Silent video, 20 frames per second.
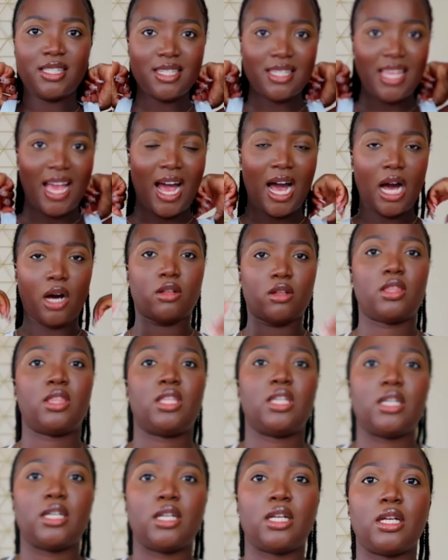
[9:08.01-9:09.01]
is how
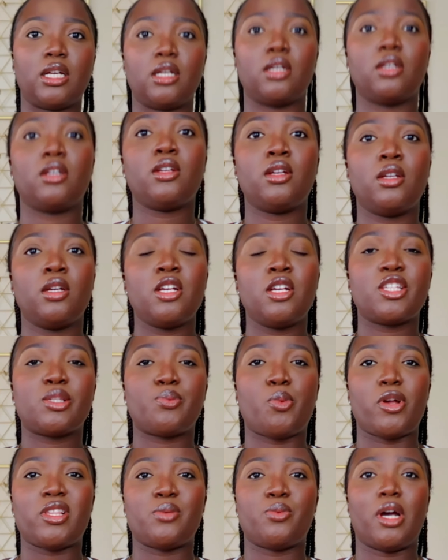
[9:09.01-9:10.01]
the
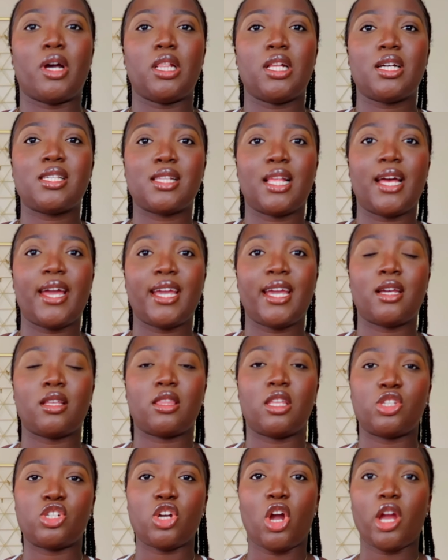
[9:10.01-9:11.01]
sports bra looks like.
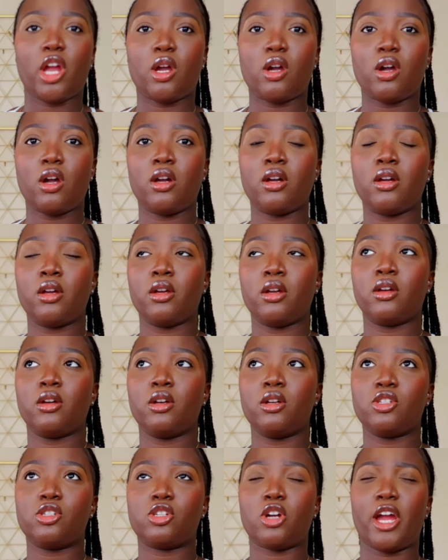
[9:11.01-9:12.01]
The chalk,
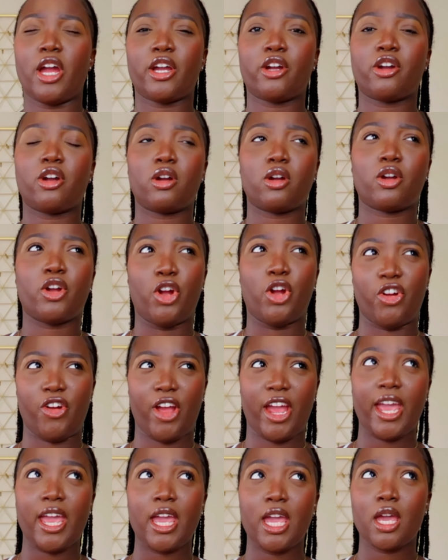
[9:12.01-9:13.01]
chalk
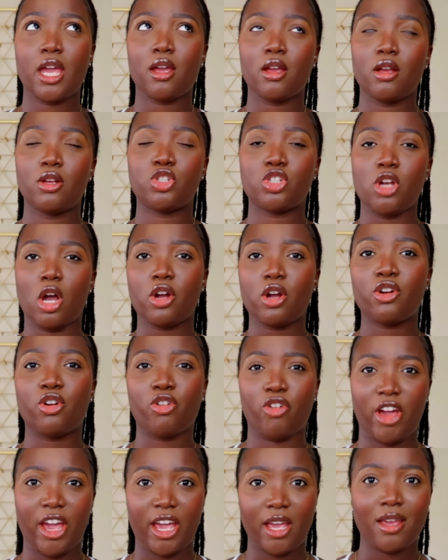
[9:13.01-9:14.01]
gray, chalk
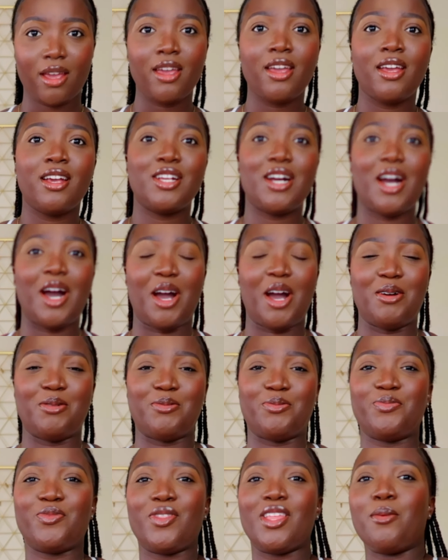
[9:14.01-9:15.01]
gray
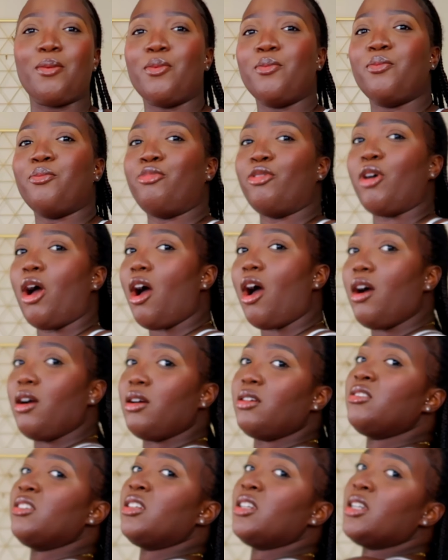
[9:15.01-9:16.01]
um, bra.
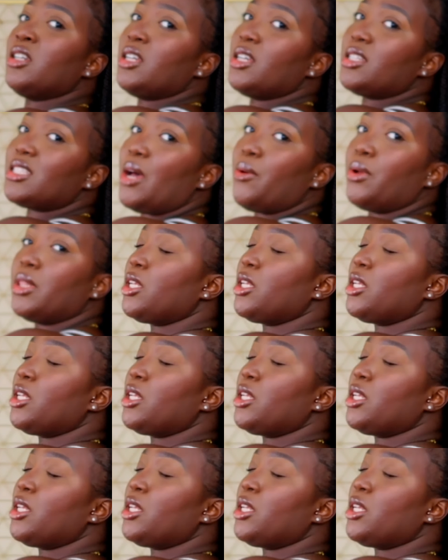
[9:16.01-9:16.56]
So it